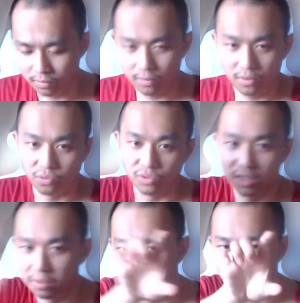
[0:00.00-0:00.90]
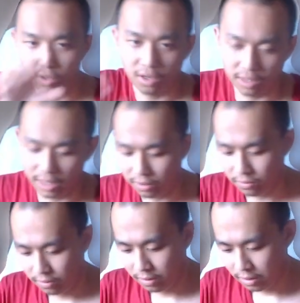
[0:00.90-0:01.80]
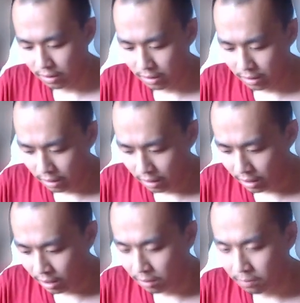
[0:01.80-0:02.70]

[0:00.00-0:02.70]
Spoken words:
you skip the thought now.